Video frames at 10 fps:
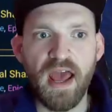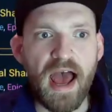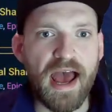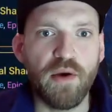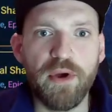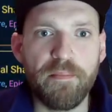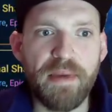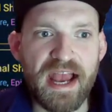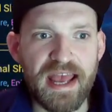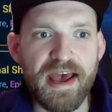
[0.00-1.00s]
And we're
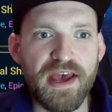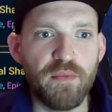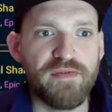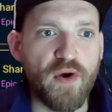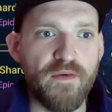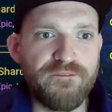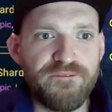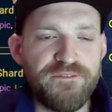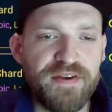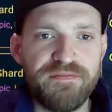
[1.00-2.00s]
back at it. We've got
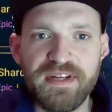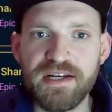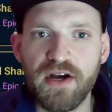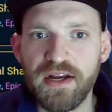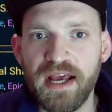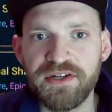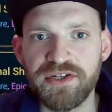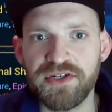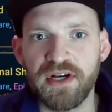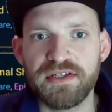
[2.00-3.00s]
59
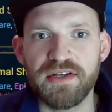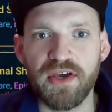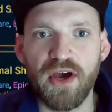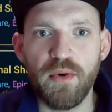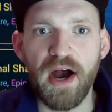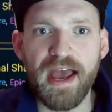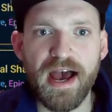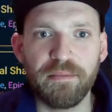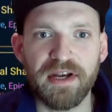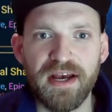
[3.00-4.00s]
ancient shards to go. I
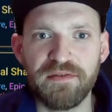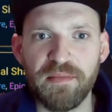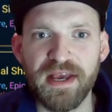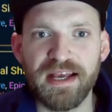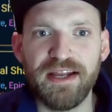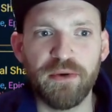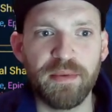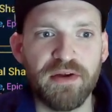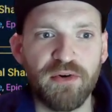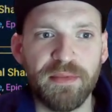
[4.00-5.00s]
am going to have to make a little
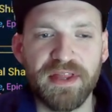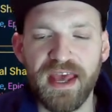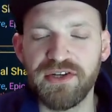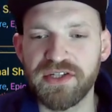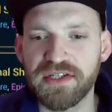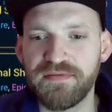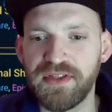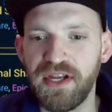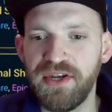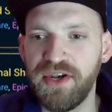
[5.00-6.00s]
bit of room at the end just for
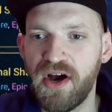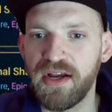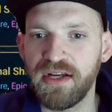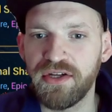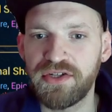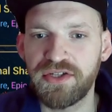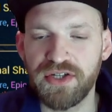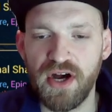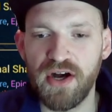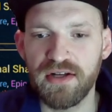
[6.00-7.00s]
the 9
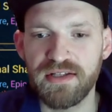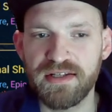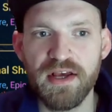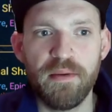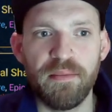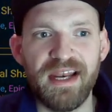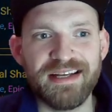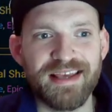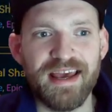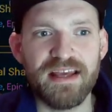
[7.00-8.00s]
shards. But
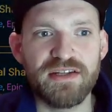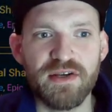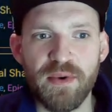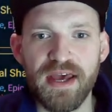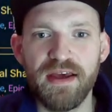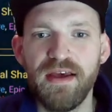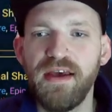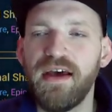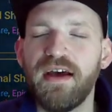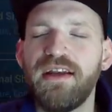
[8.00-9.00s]
let's get into it.
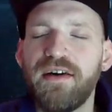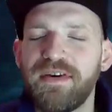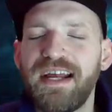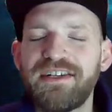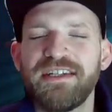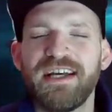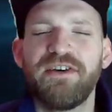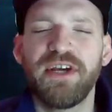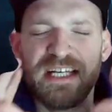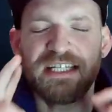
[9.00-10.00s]
Another legendary.